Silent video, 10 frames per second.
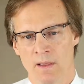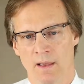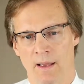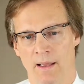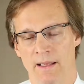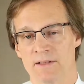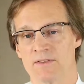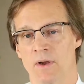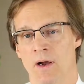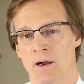It's
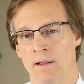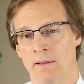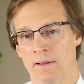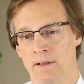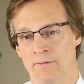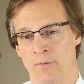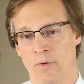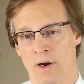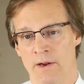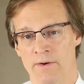all
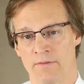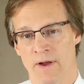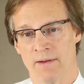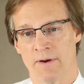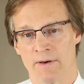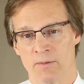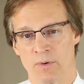for under 500.